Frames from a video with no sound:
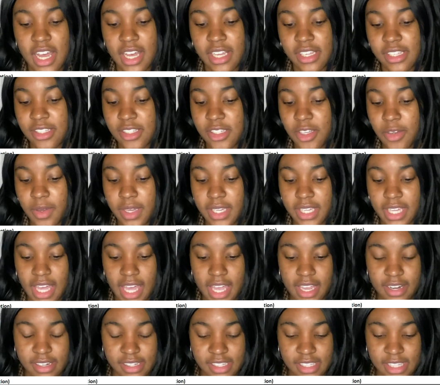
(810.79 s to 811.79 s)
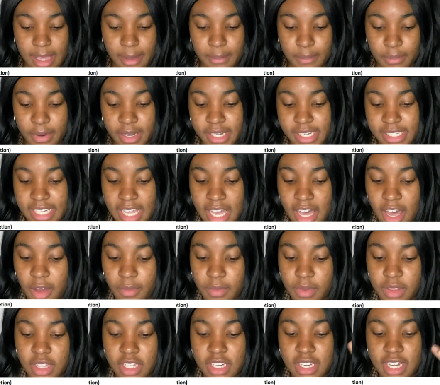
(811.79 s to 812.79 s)
So again, just that breakdown
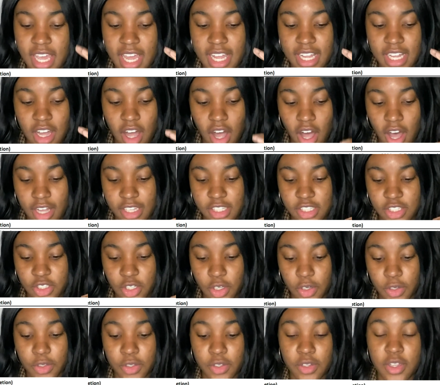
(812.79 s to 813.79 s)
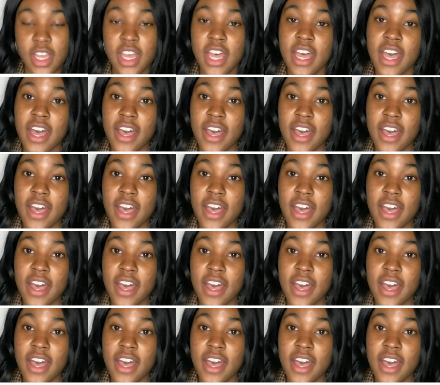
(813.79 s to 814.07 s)
with the net cost total